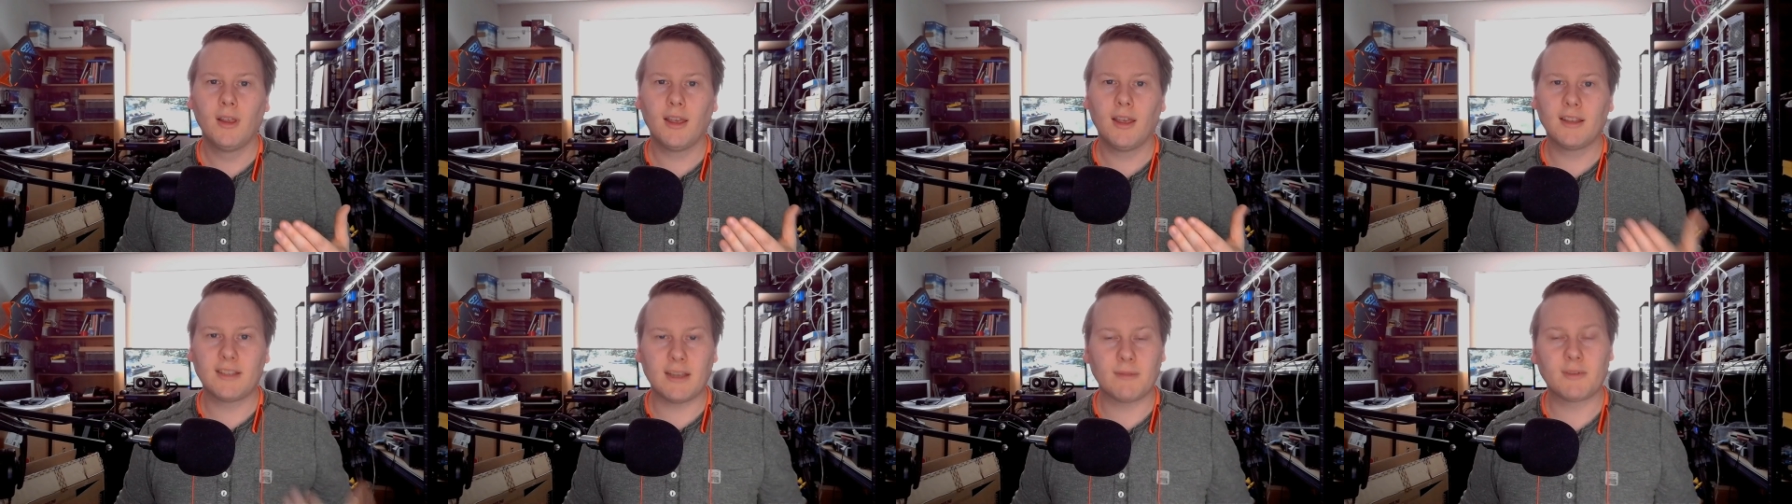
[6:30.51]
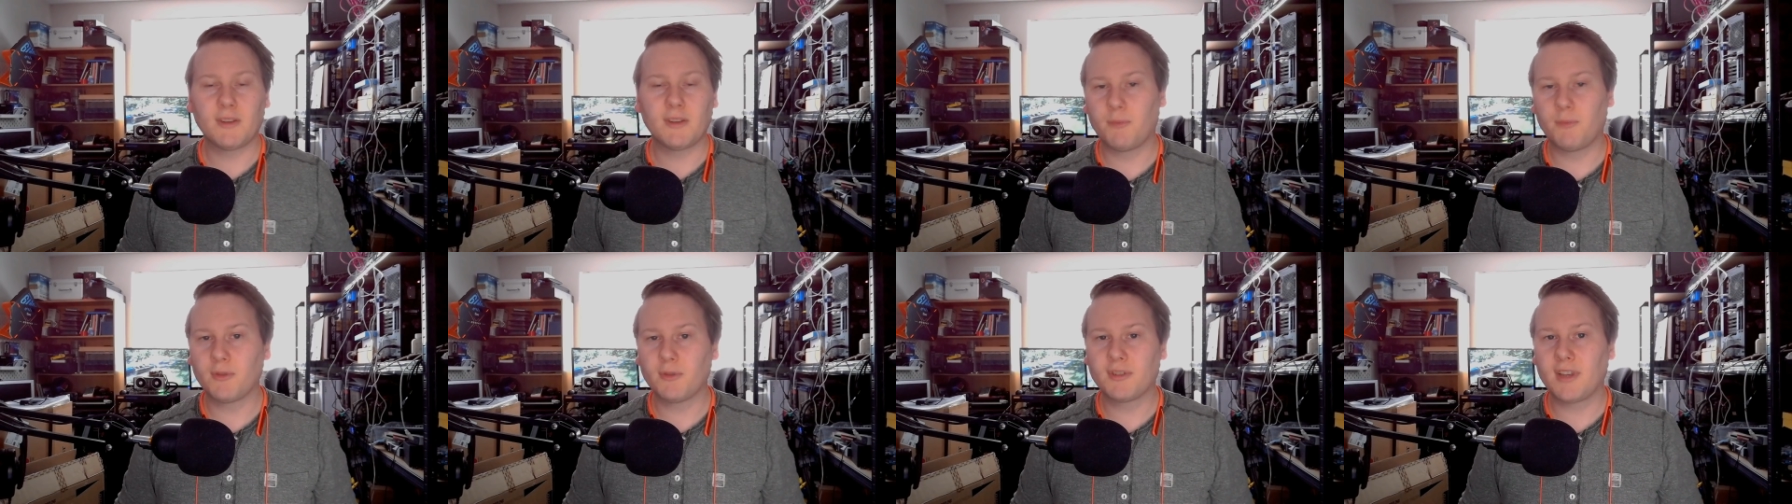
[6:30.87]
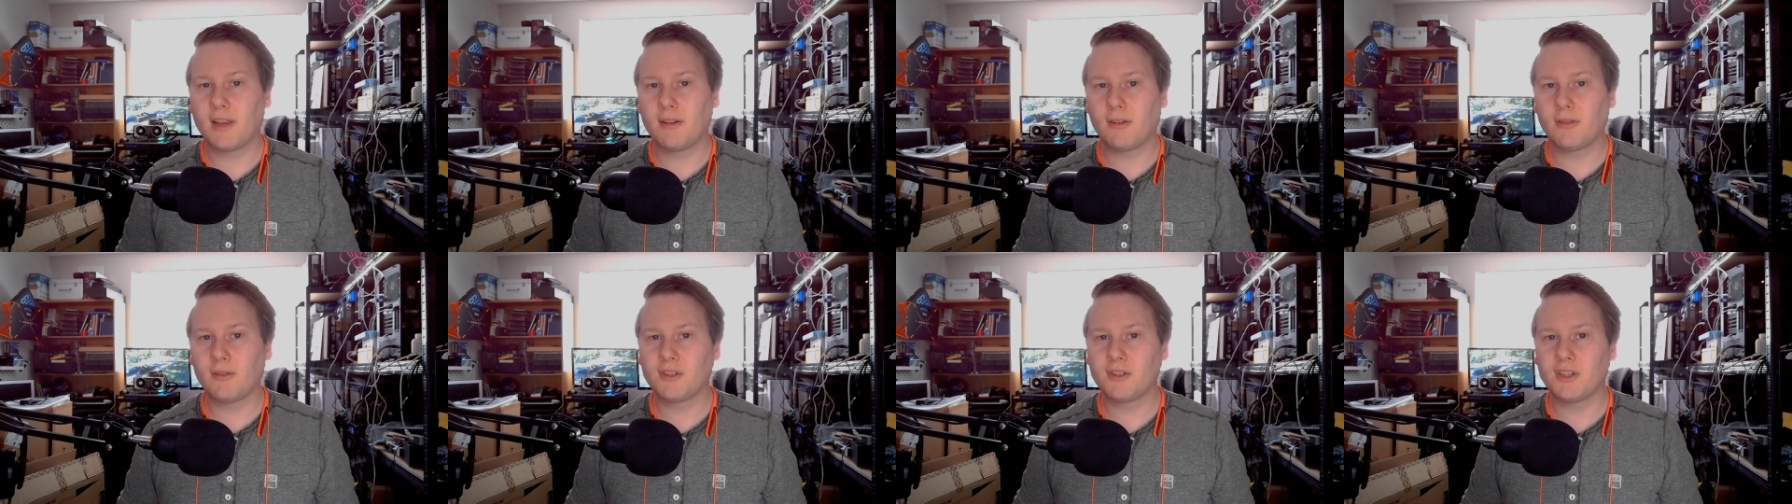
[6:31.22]
Adaptive Boost
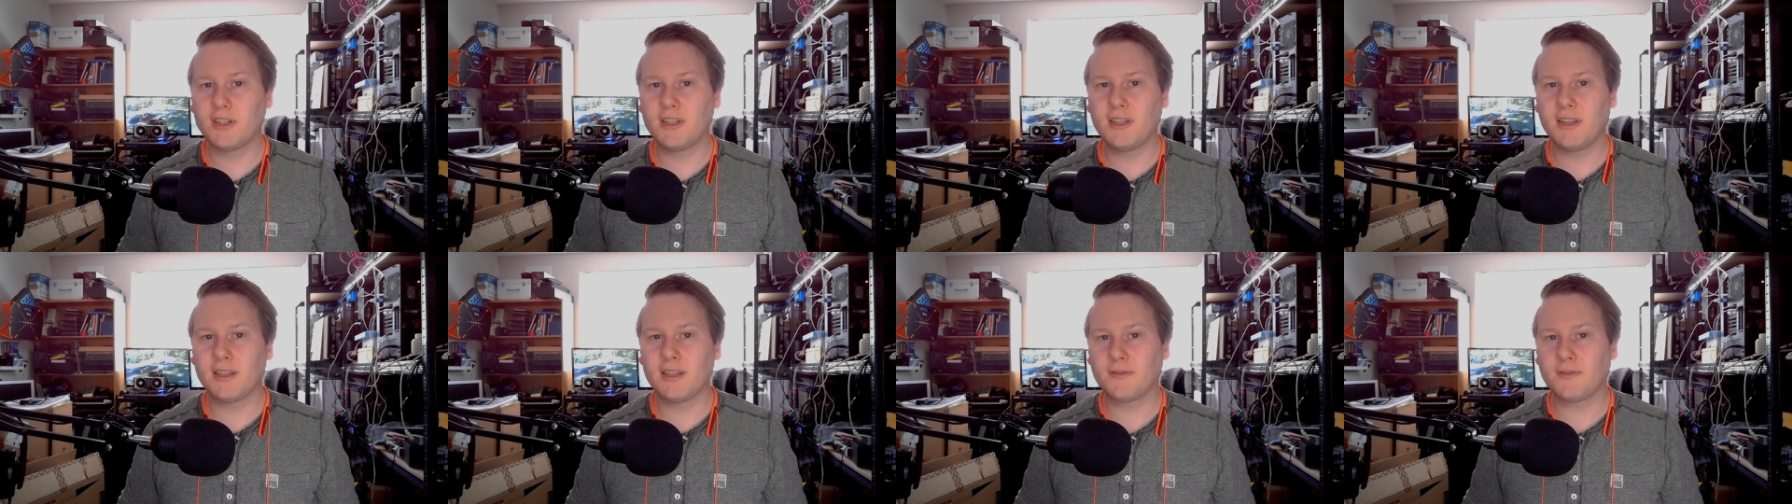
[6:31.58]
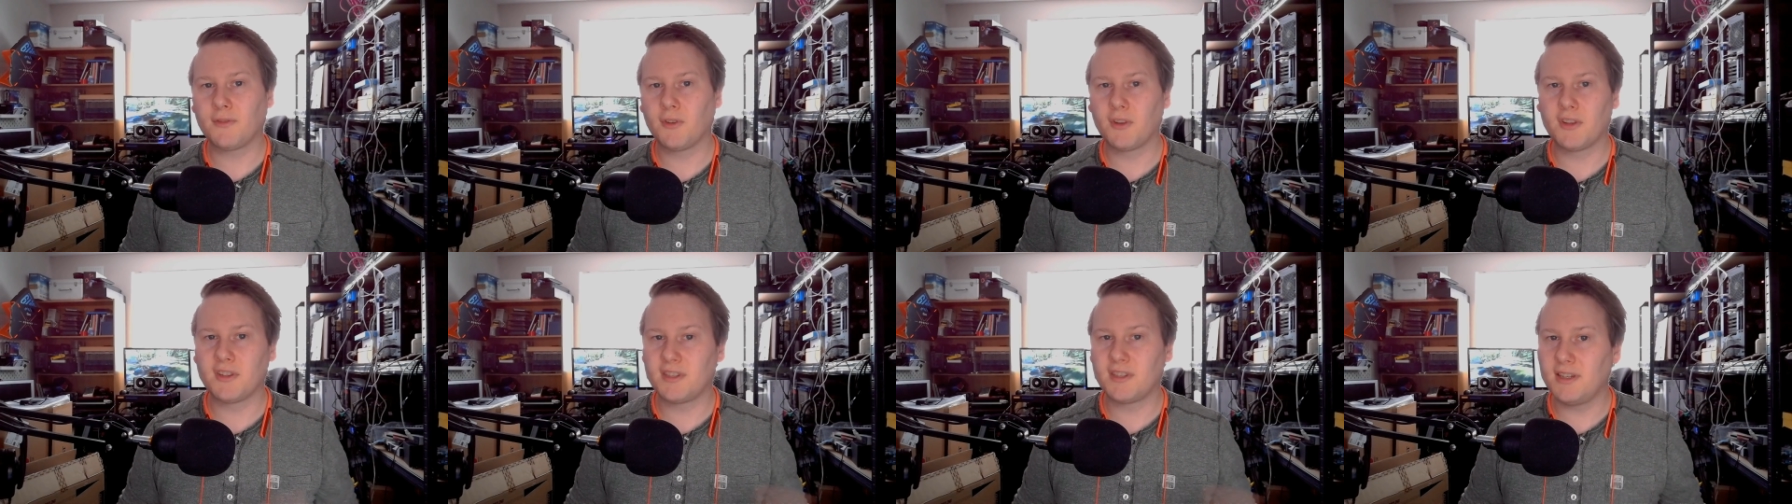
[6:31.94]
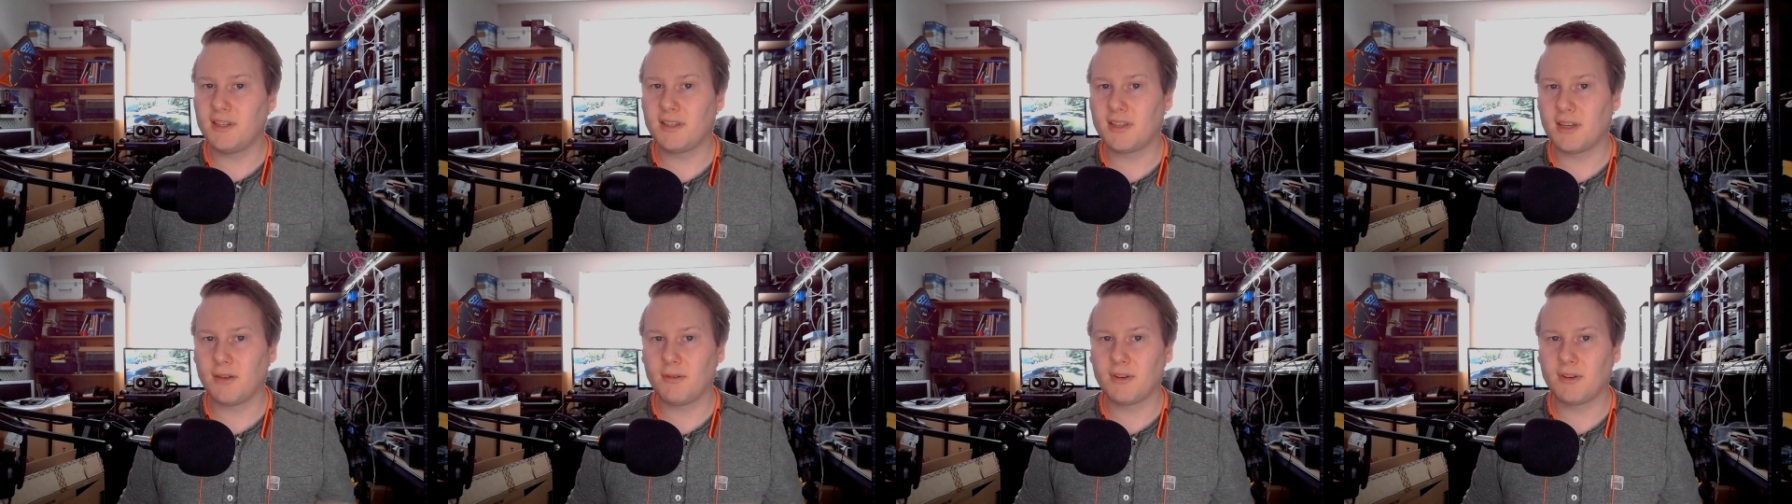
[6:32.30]
Technology is for the
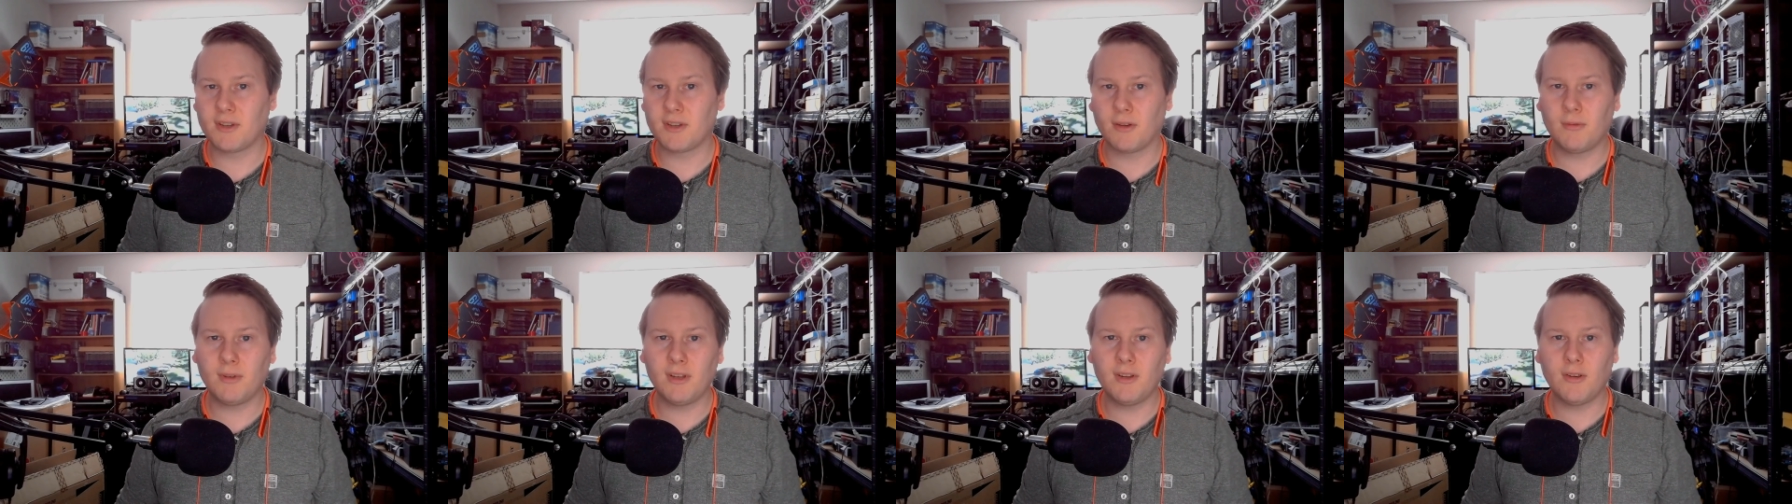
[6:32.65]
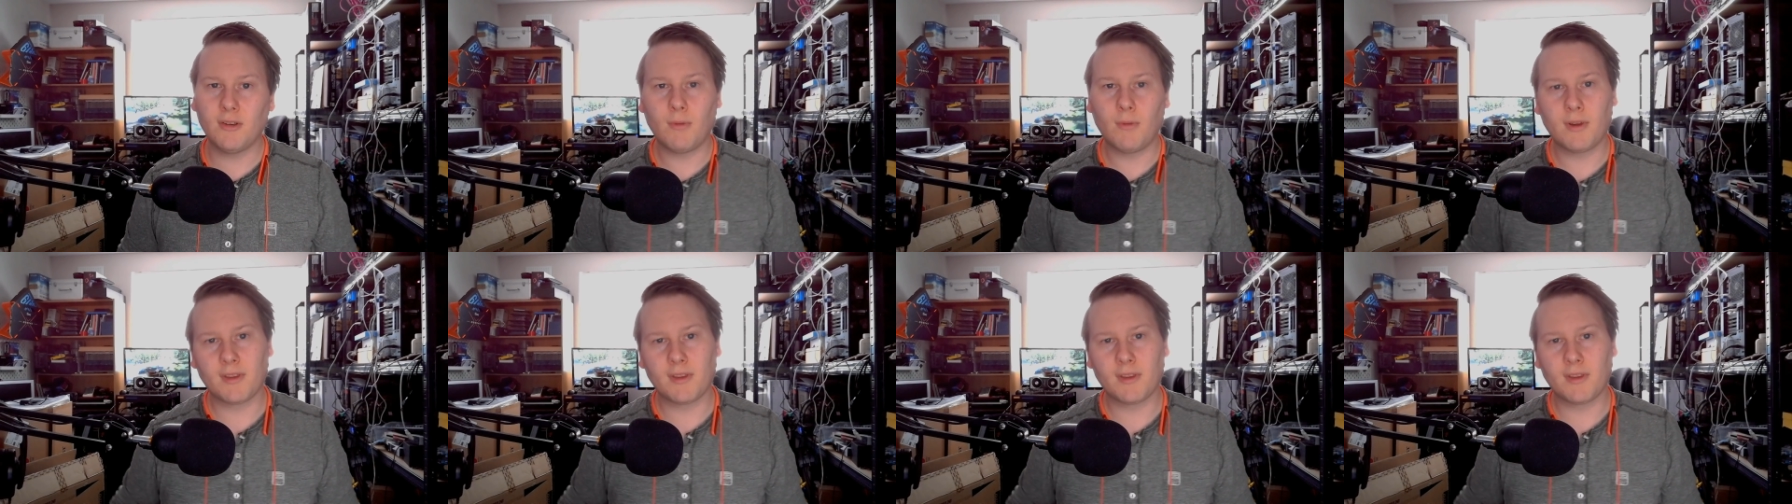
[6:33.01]
Z-series only or